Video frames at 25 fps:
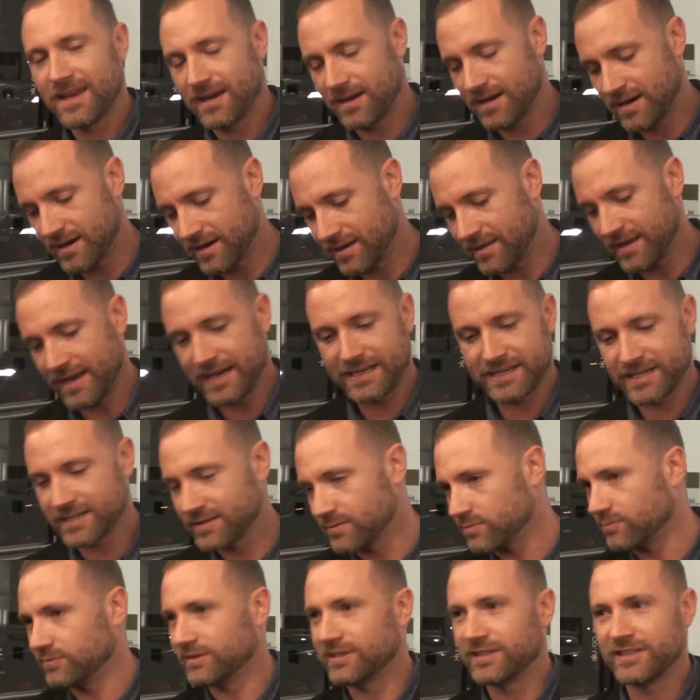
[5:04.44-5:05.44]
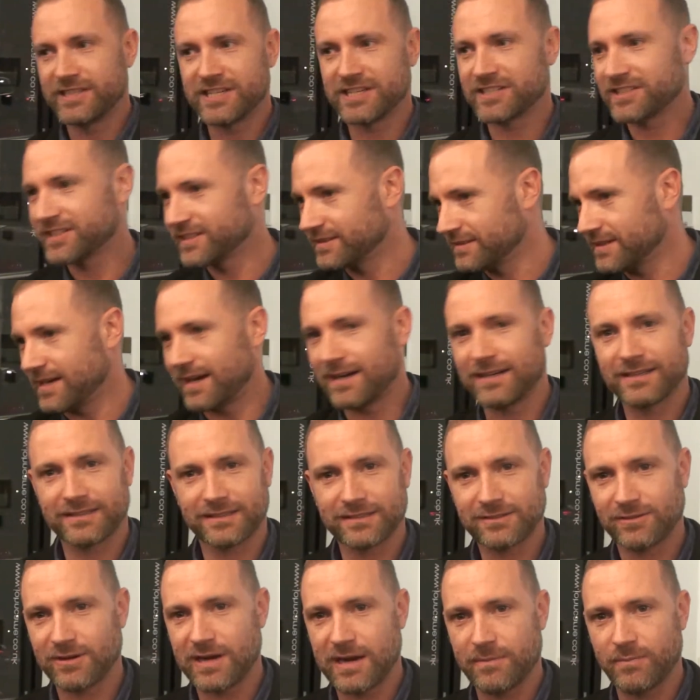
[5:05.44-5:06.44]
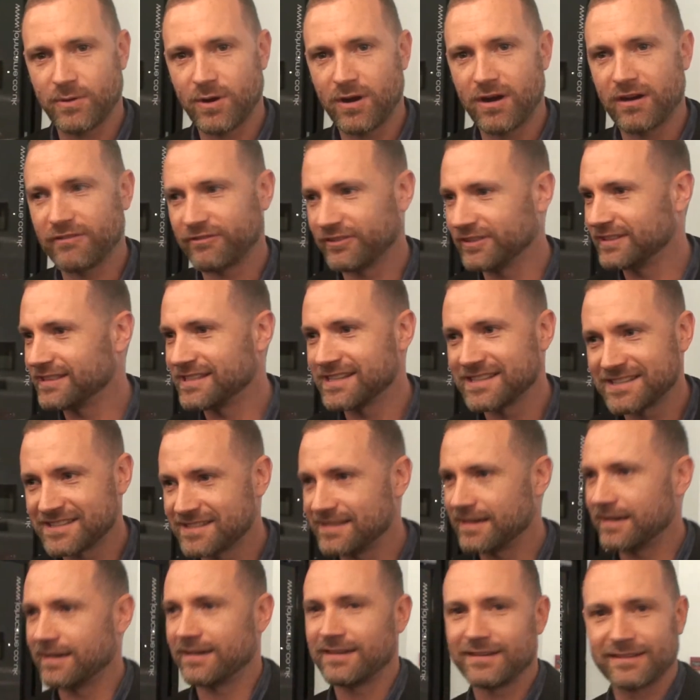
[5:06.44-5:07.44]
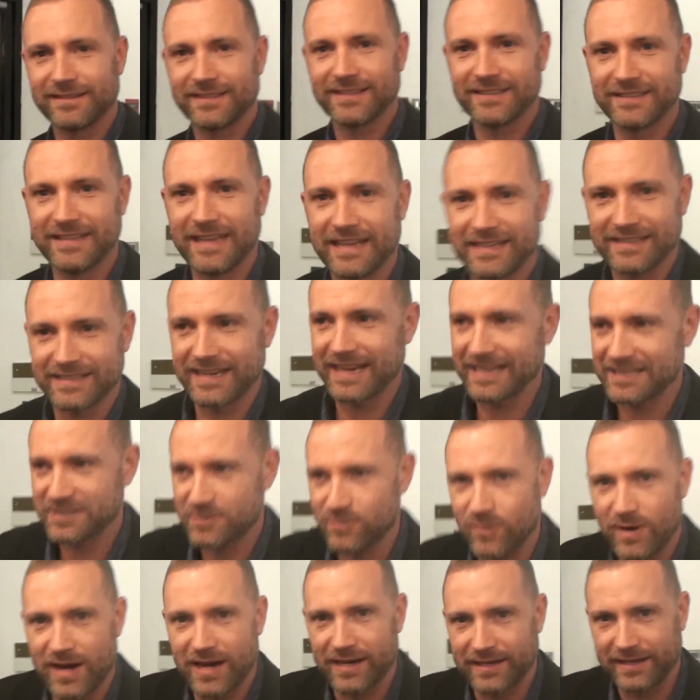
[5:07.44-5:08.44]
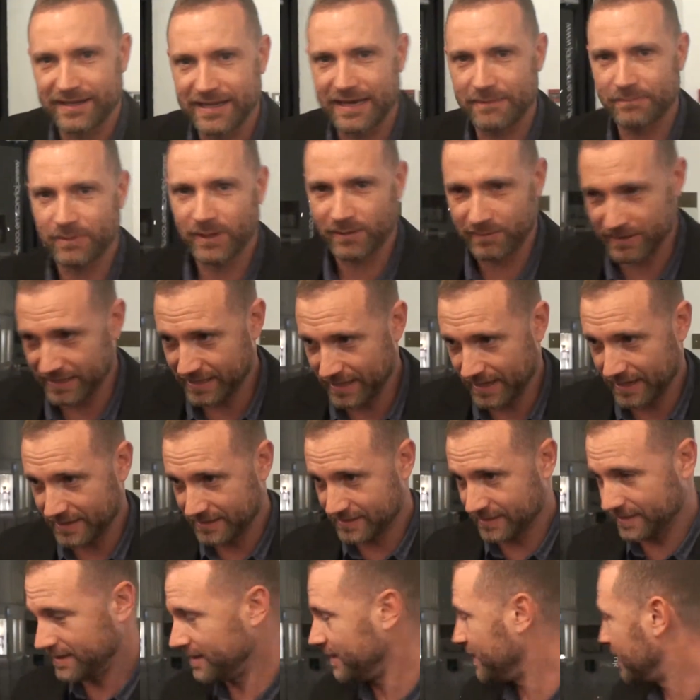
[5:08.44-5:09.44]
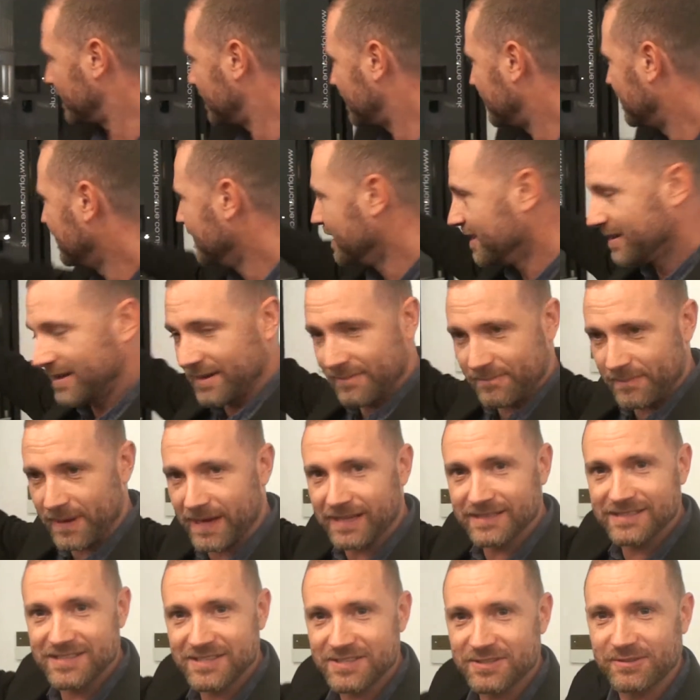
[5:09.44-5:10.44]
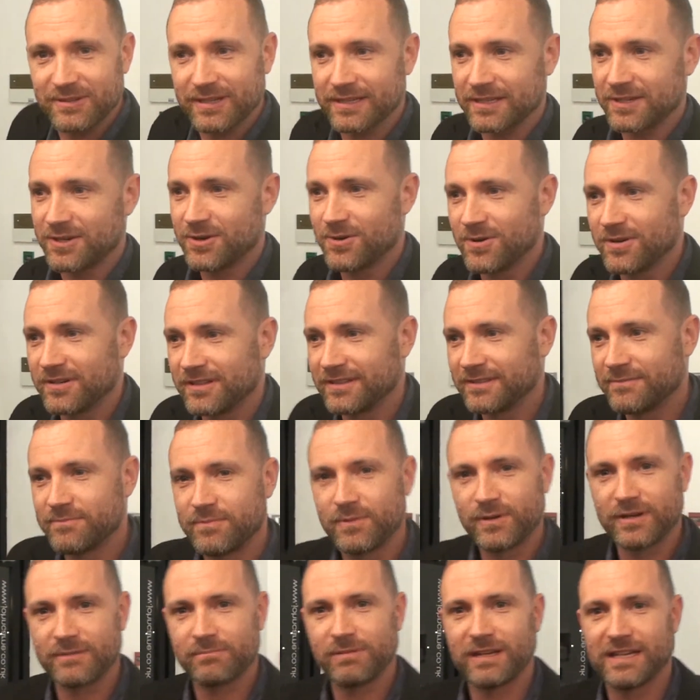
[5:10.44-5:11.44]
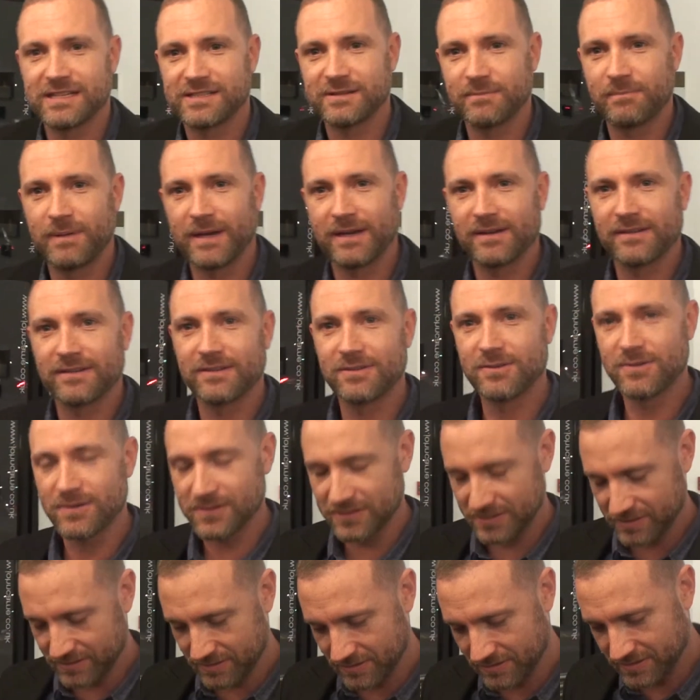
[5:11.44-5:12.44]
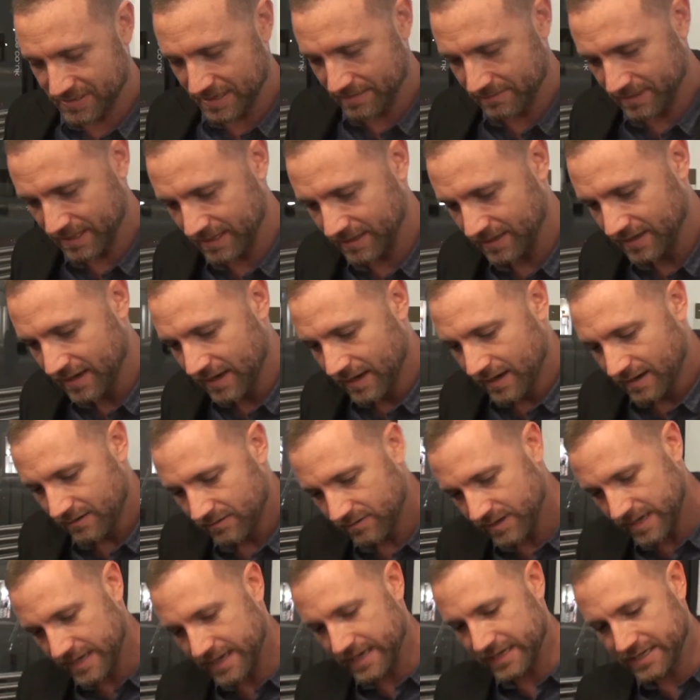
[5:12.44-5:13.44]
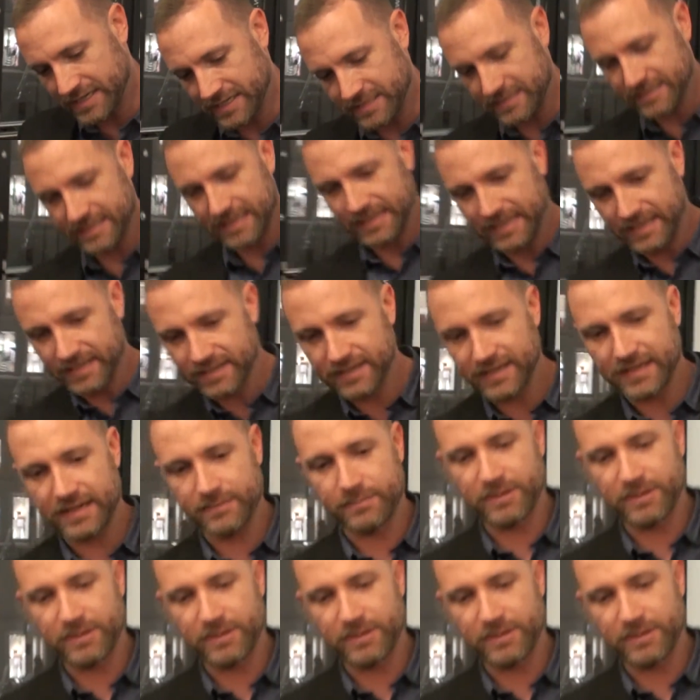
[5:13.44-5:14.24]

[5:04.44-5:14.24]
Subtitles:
You know, they just cut crap off and just next one, and then probably go to the punters around the corner and place a bet on the horses or something. where you just you need,